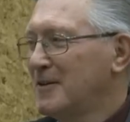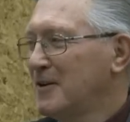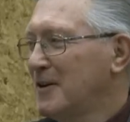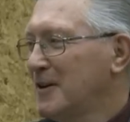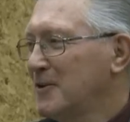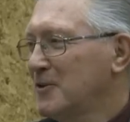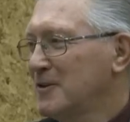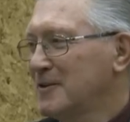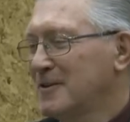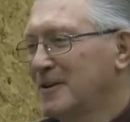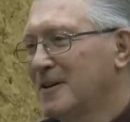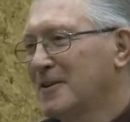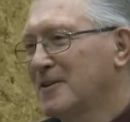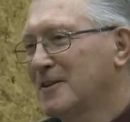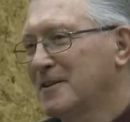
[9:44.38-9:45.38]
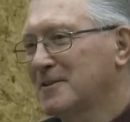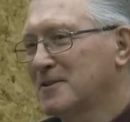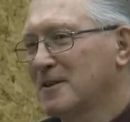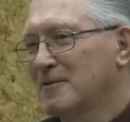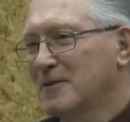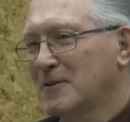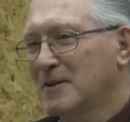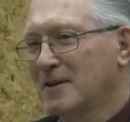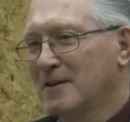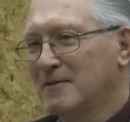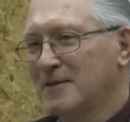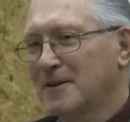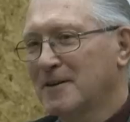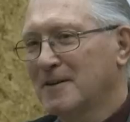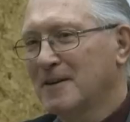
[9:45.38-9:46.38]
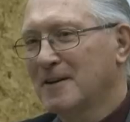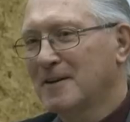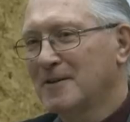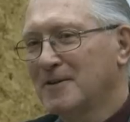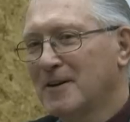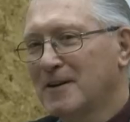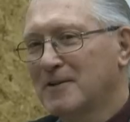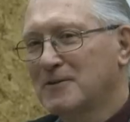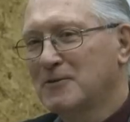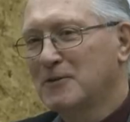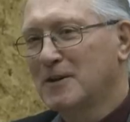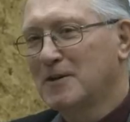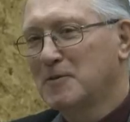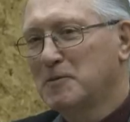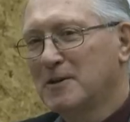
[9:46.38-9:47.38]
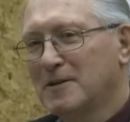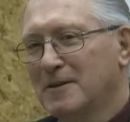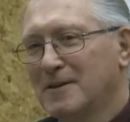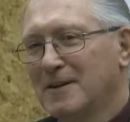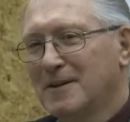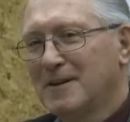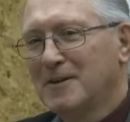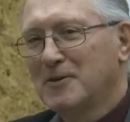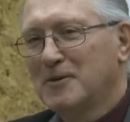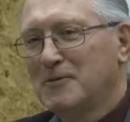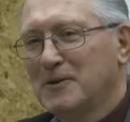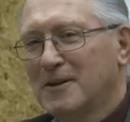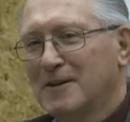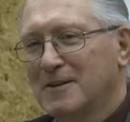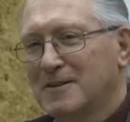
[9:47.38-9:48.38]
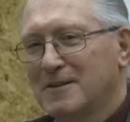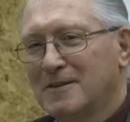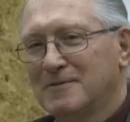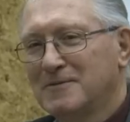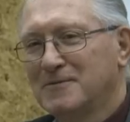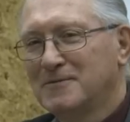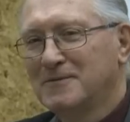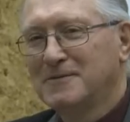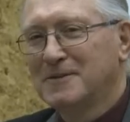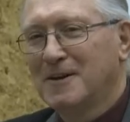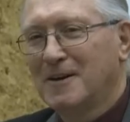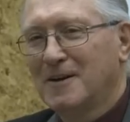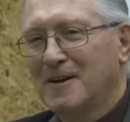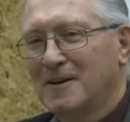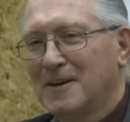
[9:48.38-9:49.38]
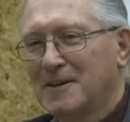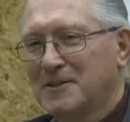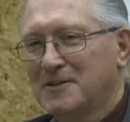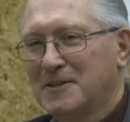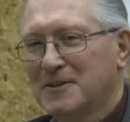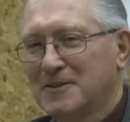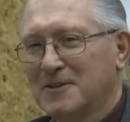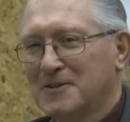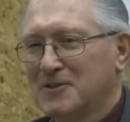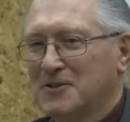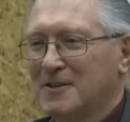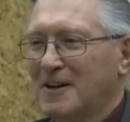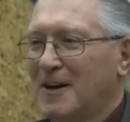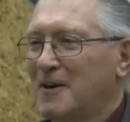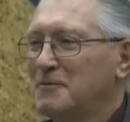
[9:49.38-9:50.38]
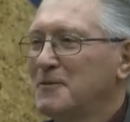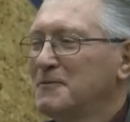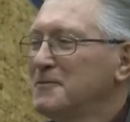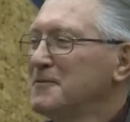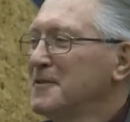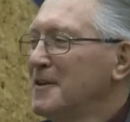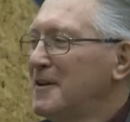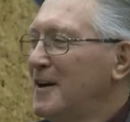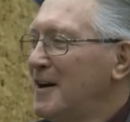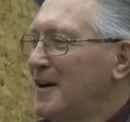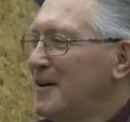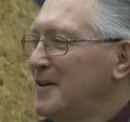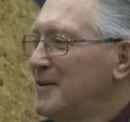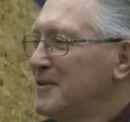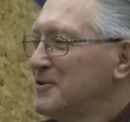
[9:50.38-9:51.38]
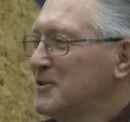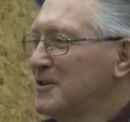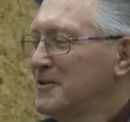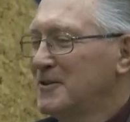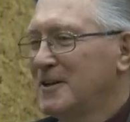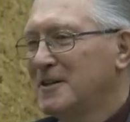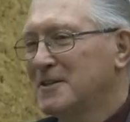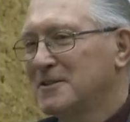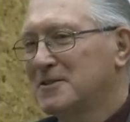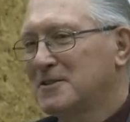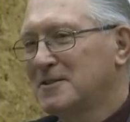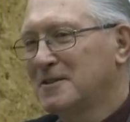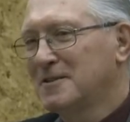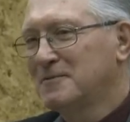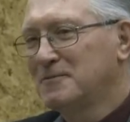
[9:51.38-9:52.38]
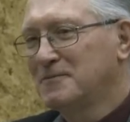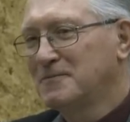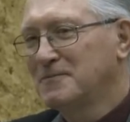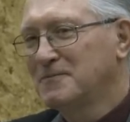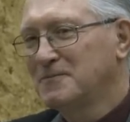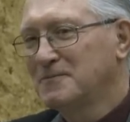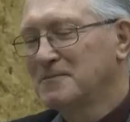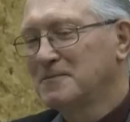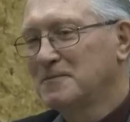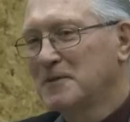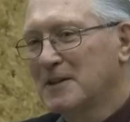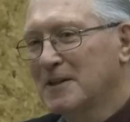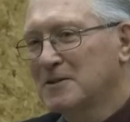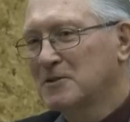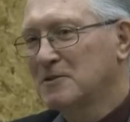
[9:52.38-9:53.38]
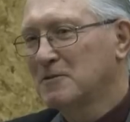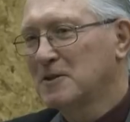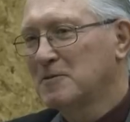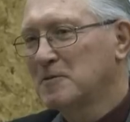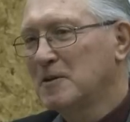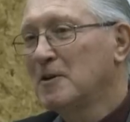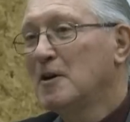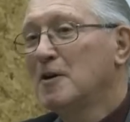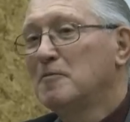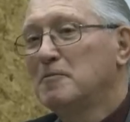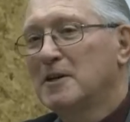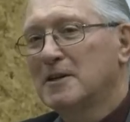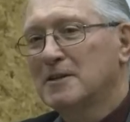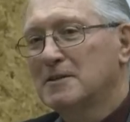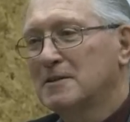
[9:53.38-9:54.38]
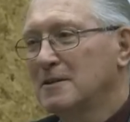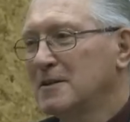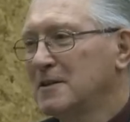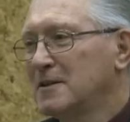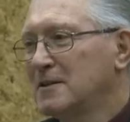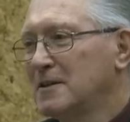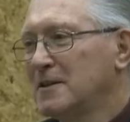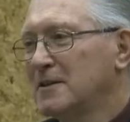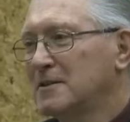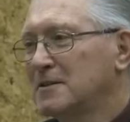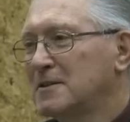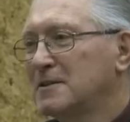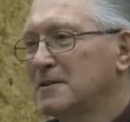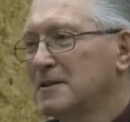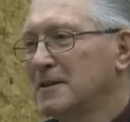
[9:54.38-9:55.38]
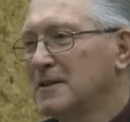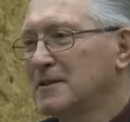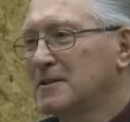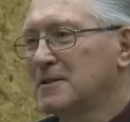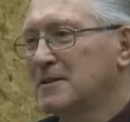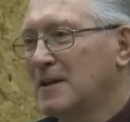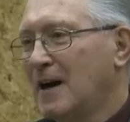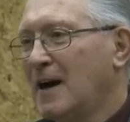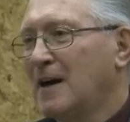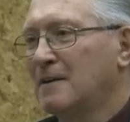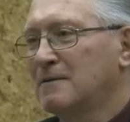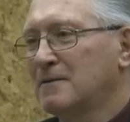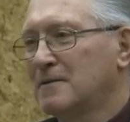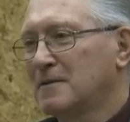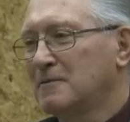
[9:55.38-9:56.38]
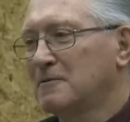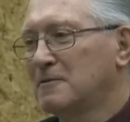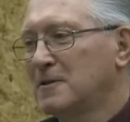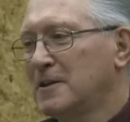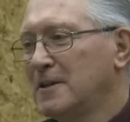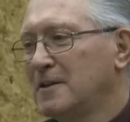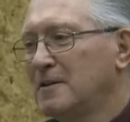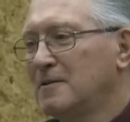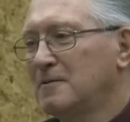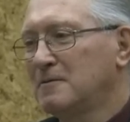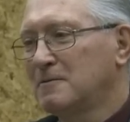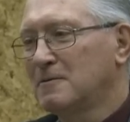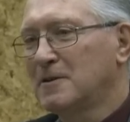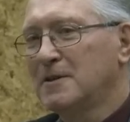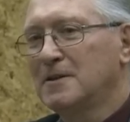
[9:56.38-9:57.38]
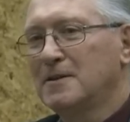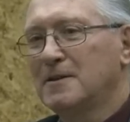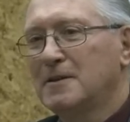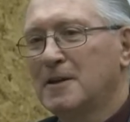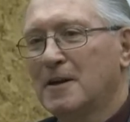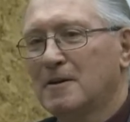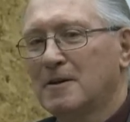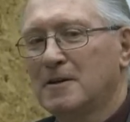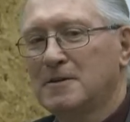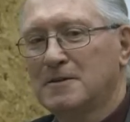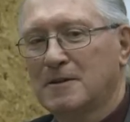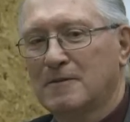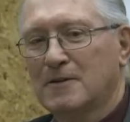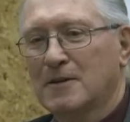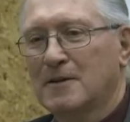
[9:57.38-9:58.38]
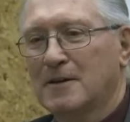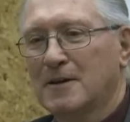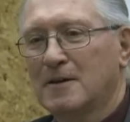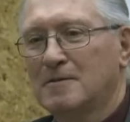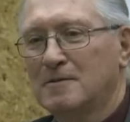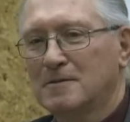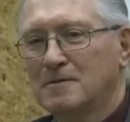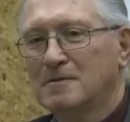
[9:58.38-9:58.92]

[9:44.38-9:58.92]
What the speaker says: I don't know. I think some of them kind of figured that out after a while, but I still didn't stop. So it's but that's sort of. But it's staff that really, really carries everything out.